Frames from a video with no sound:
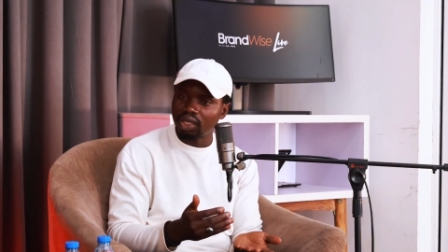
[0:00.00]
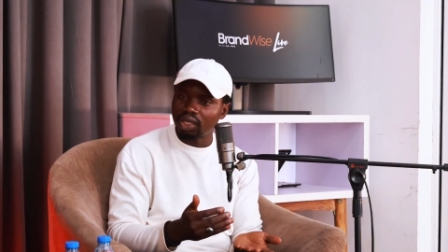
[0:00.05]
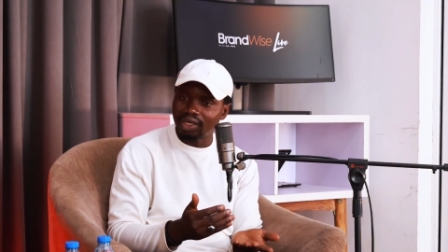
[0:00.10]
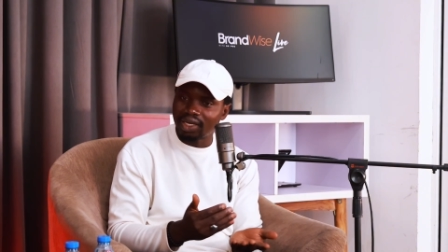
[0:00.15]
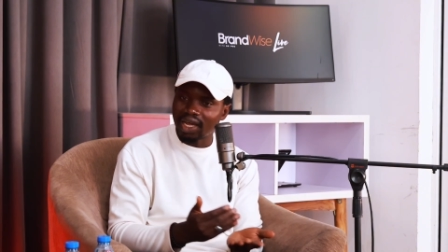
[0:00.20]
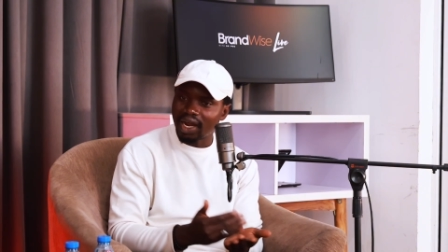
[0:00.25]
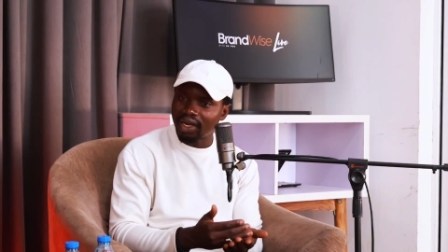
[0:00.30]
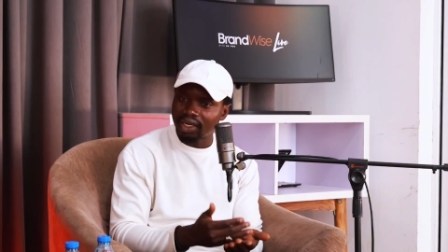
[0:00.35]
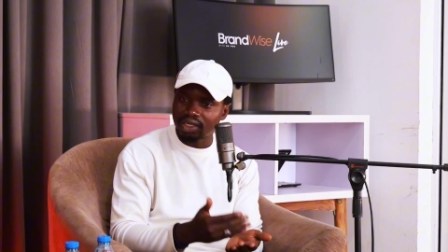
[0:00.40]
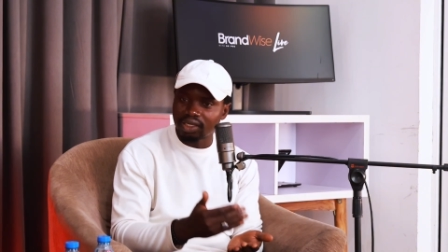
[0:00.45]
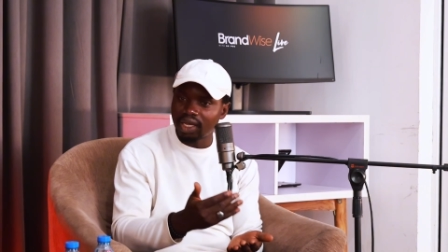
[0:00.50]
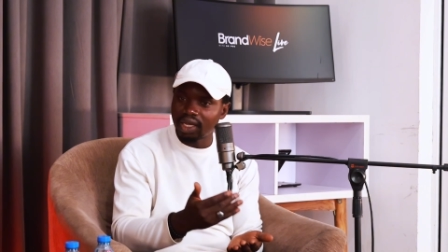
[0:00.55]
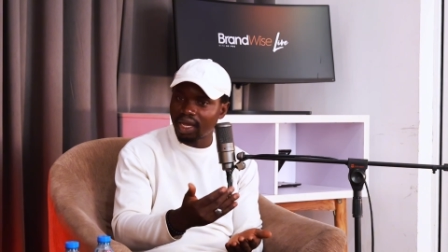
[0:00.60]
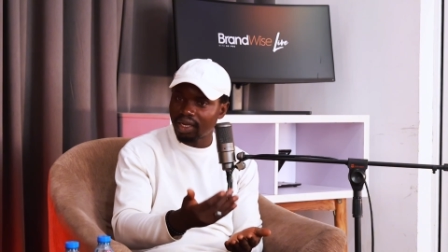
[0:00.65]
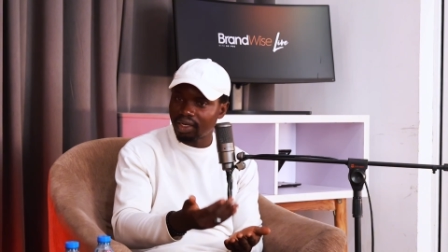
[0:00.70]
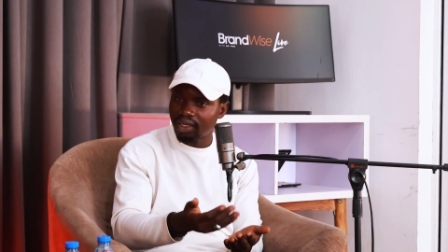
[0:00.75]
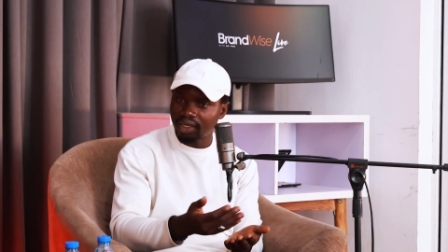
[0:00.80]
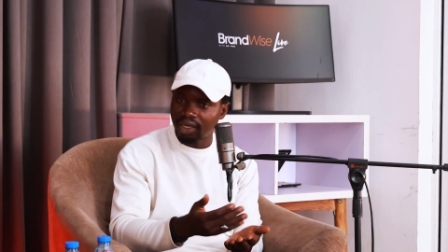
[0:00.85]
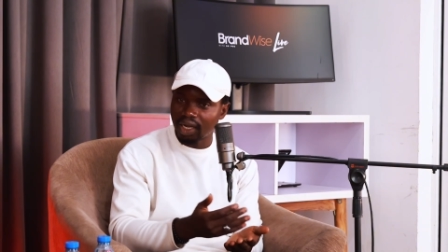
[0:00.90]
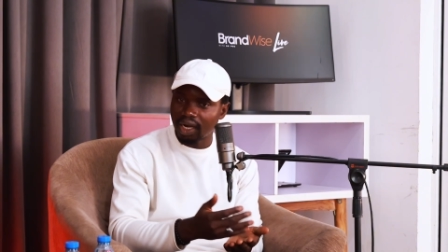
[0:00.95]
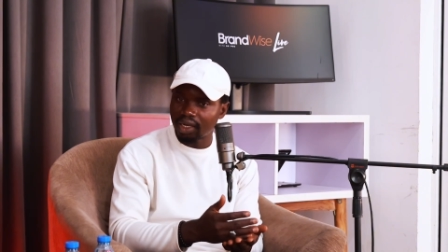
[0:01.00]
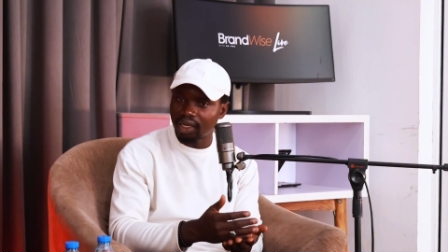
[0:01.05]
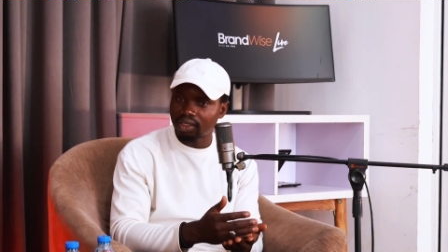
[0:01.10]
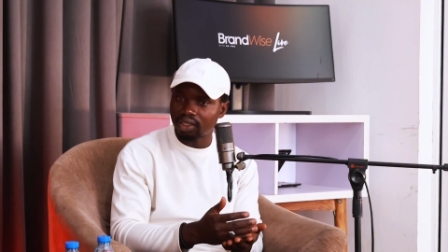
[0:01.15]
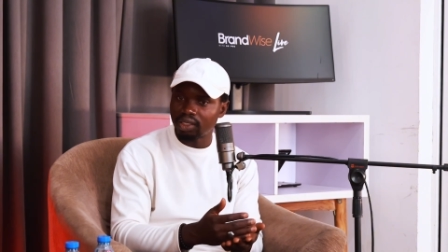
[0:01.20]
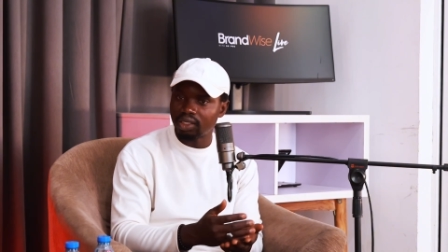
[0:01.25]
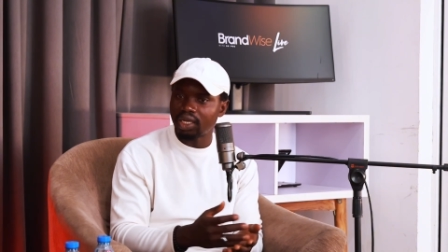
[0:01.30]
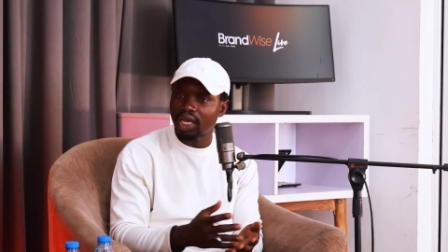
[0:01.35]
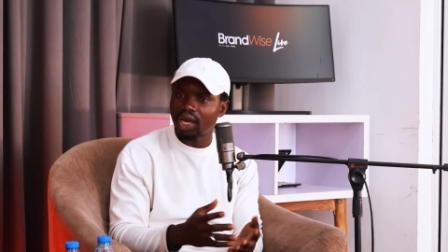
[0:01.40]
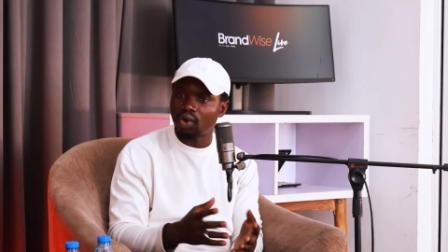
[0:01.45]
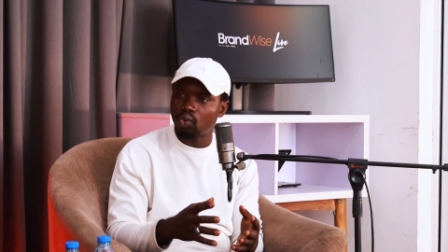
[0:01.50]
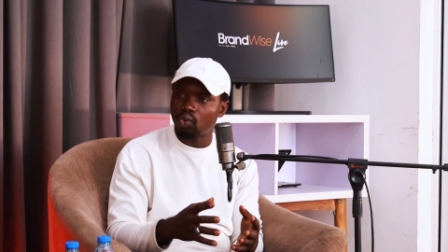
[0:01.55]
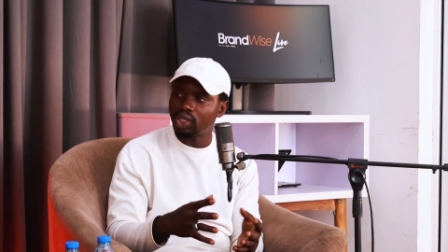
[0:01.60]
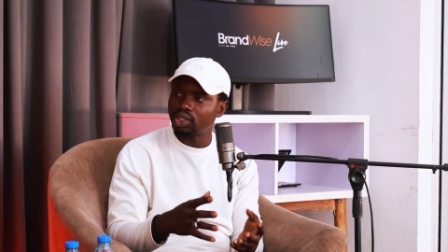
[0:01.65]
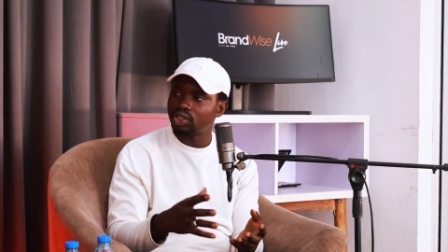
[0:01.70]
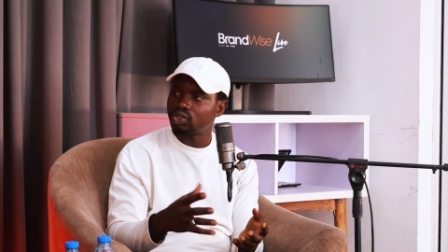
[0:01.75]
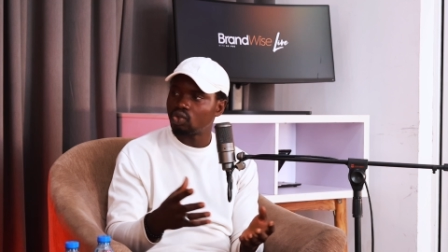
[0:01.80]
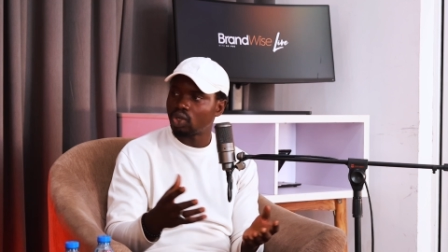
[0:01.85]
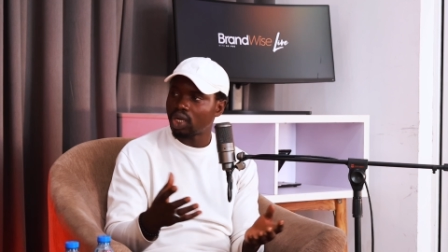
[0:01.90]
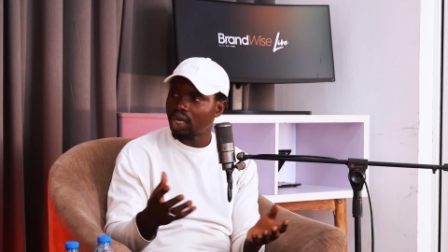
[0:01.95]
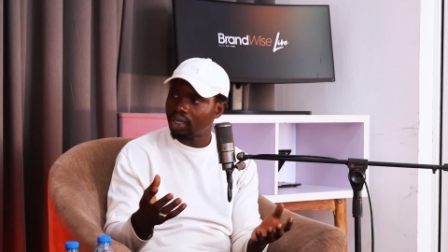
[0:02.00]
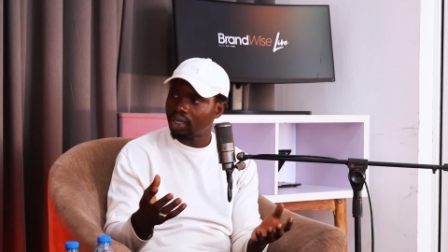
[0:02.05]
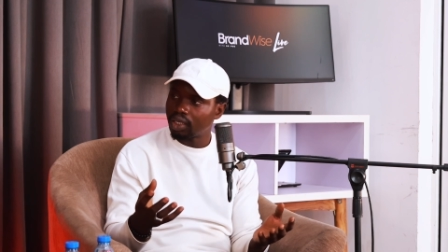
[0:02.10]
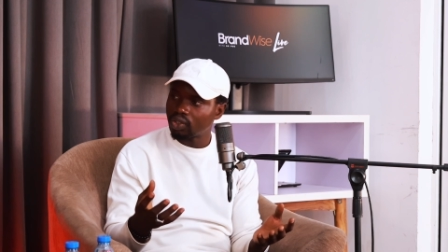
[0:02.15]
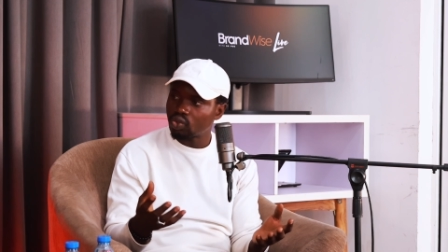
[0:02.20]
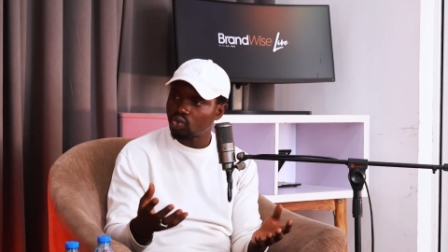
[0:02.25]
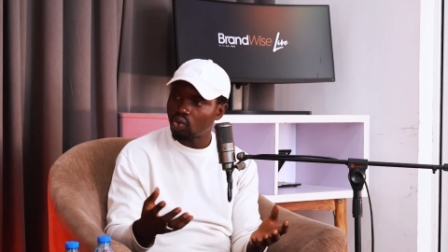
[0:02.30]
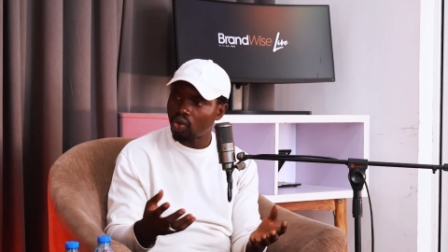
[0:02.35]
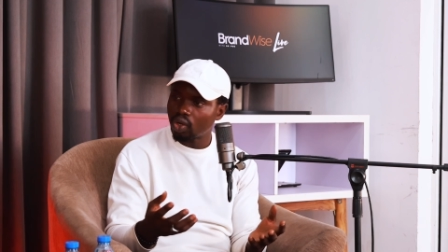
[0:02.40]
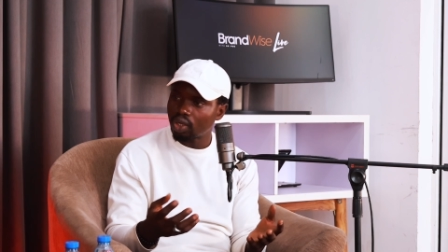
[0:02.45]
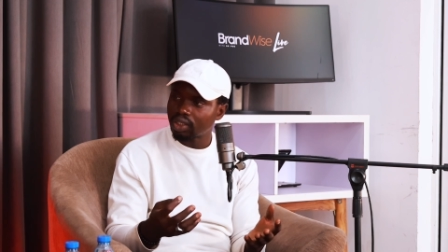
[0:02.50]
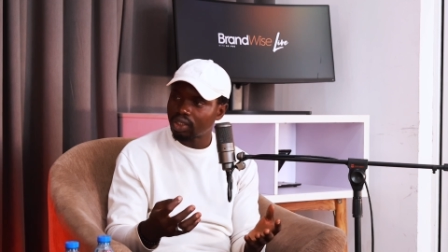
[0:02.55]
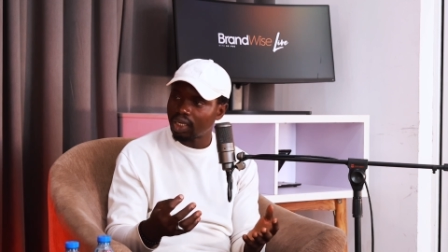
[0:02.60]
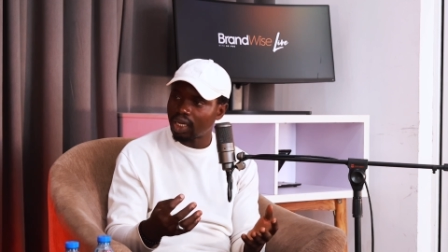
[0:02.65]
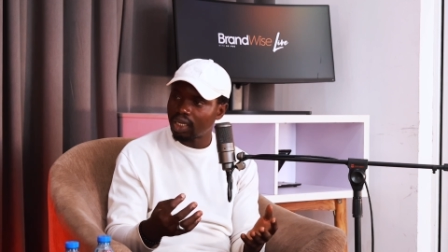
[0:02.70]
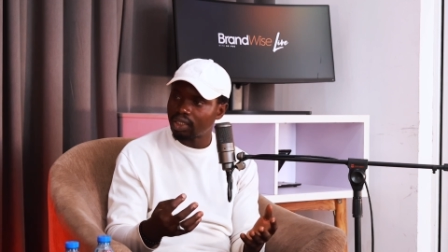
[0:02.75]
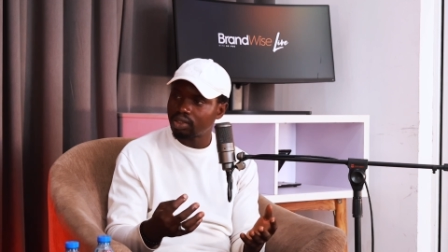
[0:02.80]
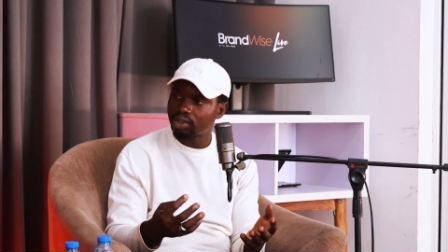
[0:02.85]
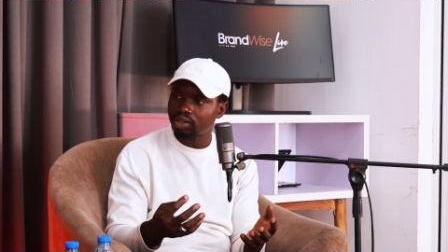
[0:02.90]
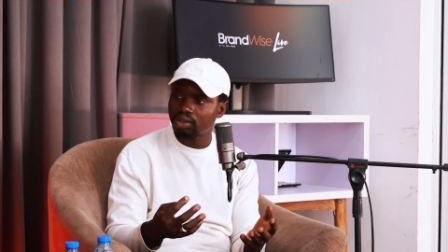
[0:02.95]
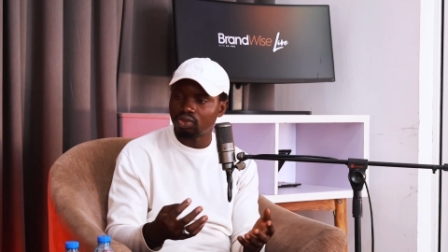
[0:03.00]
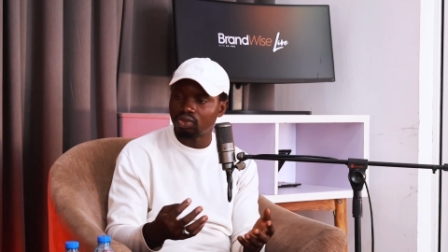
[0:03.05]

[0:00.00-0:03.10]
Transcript: directly and indirectly, there are ways you can network that,